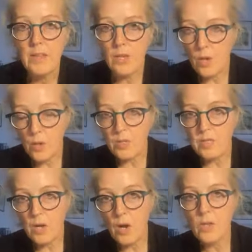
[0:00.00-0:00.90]
that
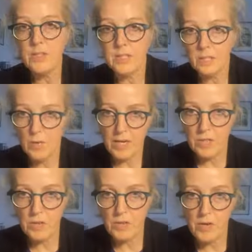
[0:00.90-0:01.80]
costs are
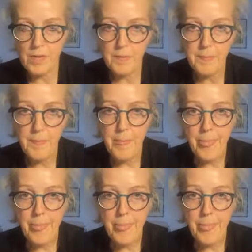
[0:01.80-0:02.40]
discretionary,